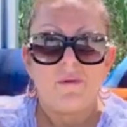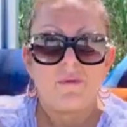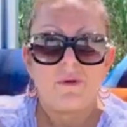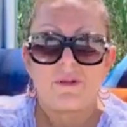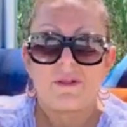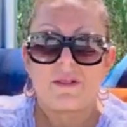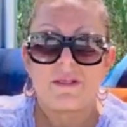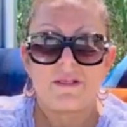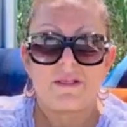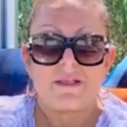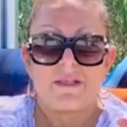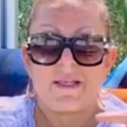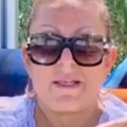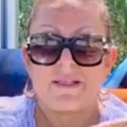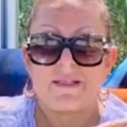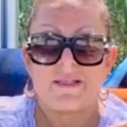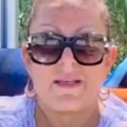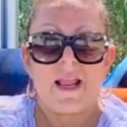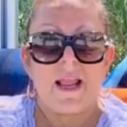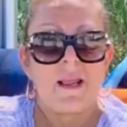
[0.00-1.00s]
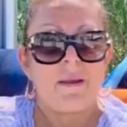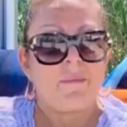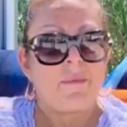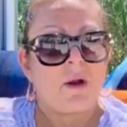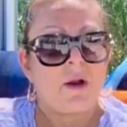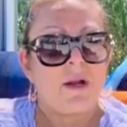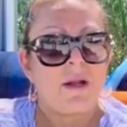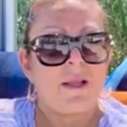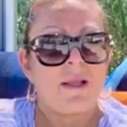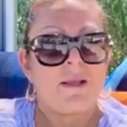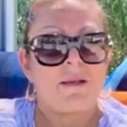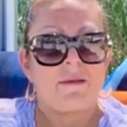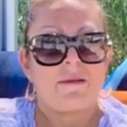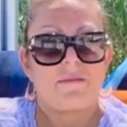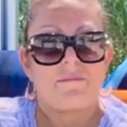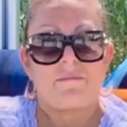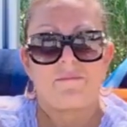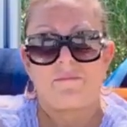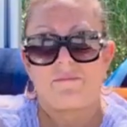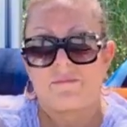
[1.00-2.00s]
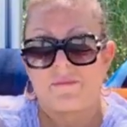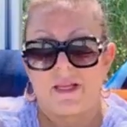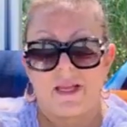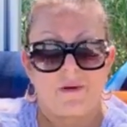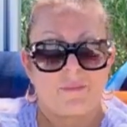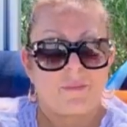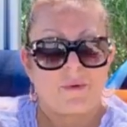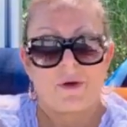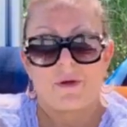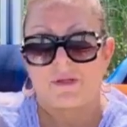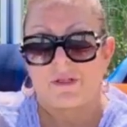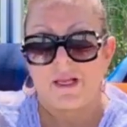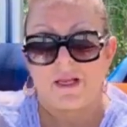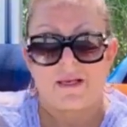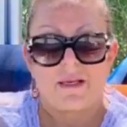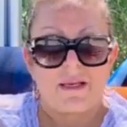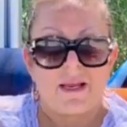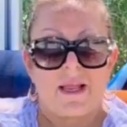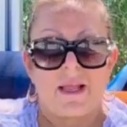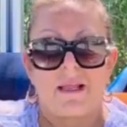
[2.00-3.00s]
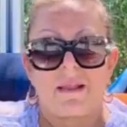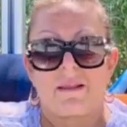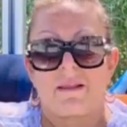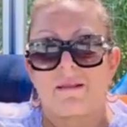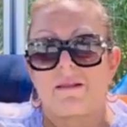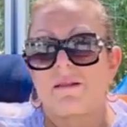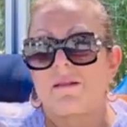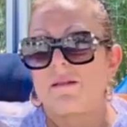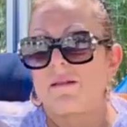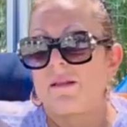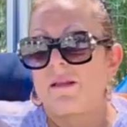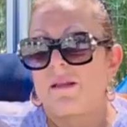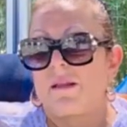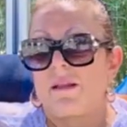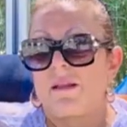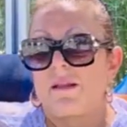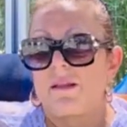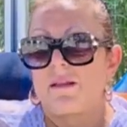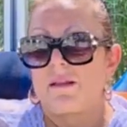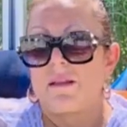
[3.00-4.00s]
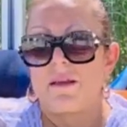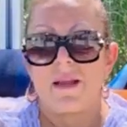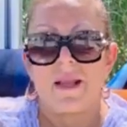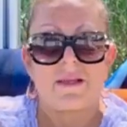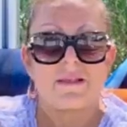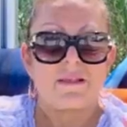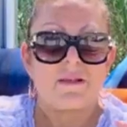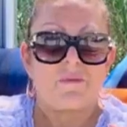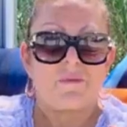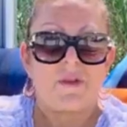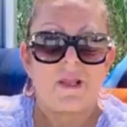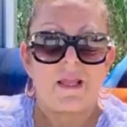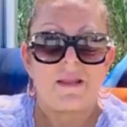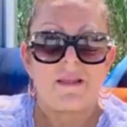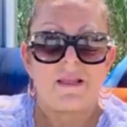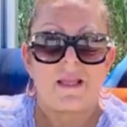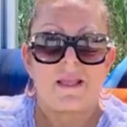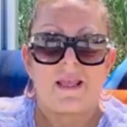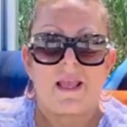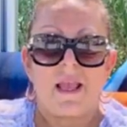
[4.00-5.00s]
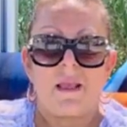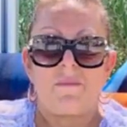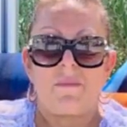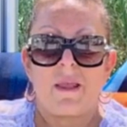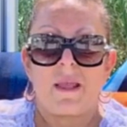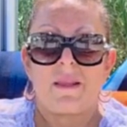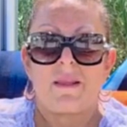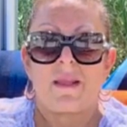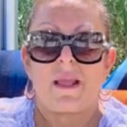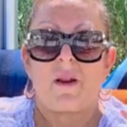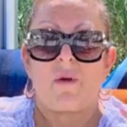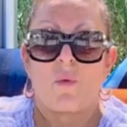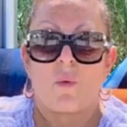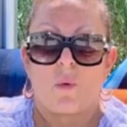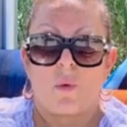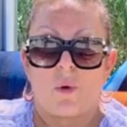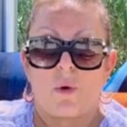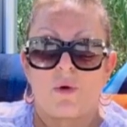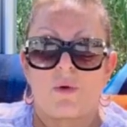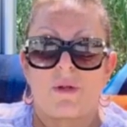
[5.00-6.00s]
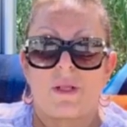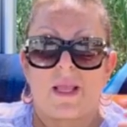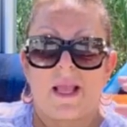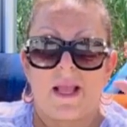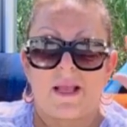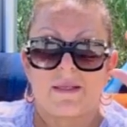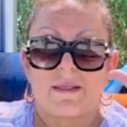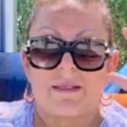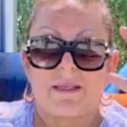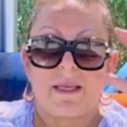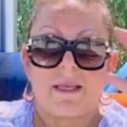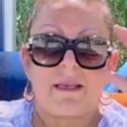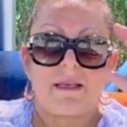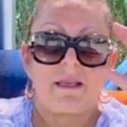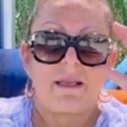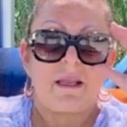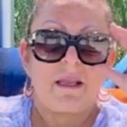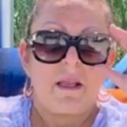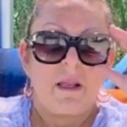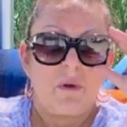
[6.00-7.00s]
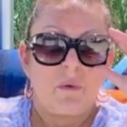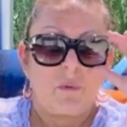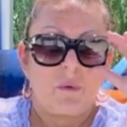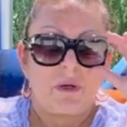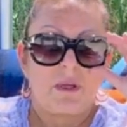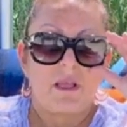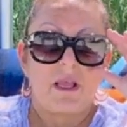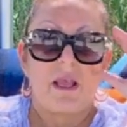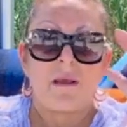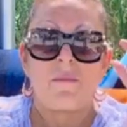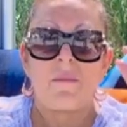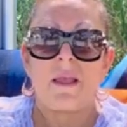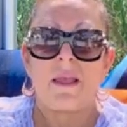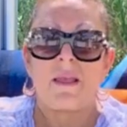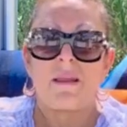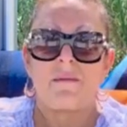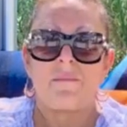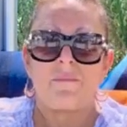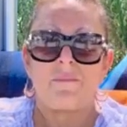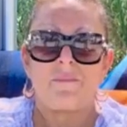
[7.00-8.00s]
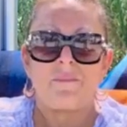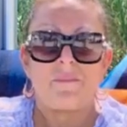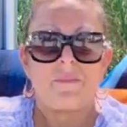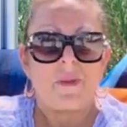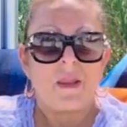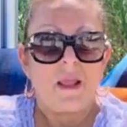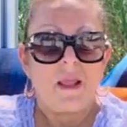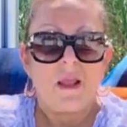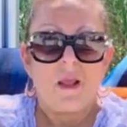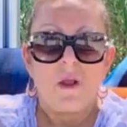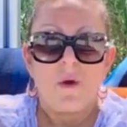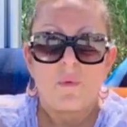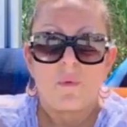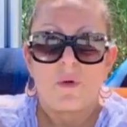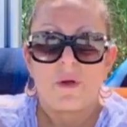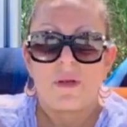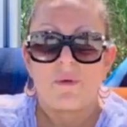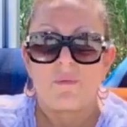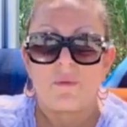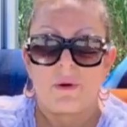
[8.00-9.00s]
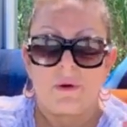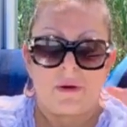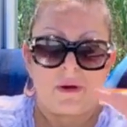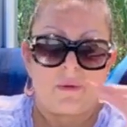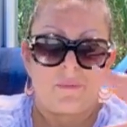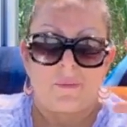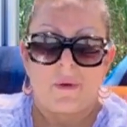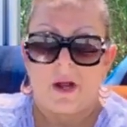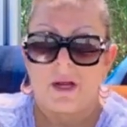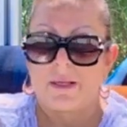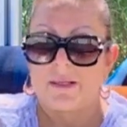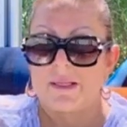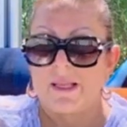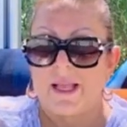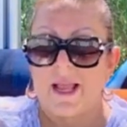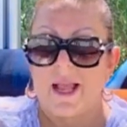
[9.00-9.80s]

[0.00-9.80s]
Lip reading: with the deceased name on it, date of birth, date of death. The next of kin that came in that ordered the casket would come in. We'd unbox the